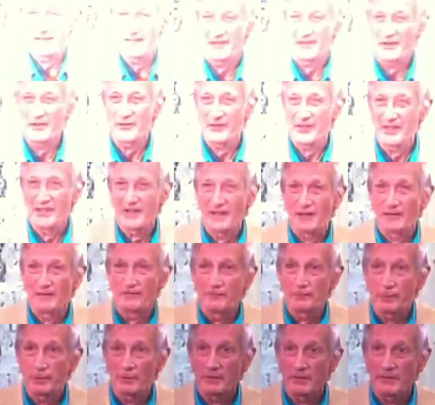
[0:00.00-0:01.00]
I know they are,
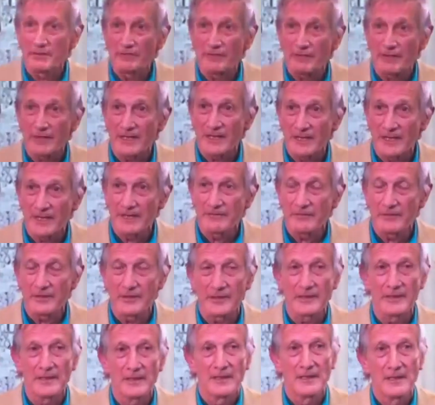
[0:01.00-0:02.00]
probably very cleverly,
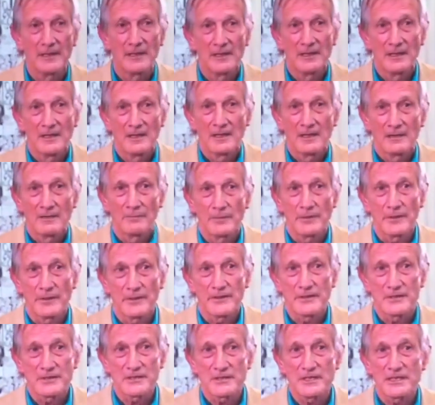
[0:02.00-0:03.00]
but
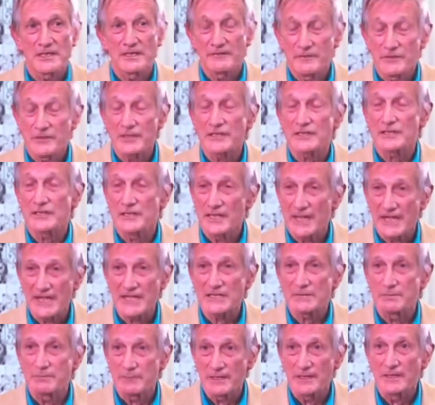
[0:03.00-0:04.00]
Steve just
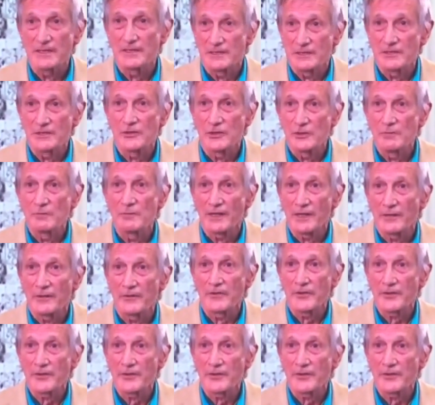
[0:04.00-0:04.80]
lets me do my own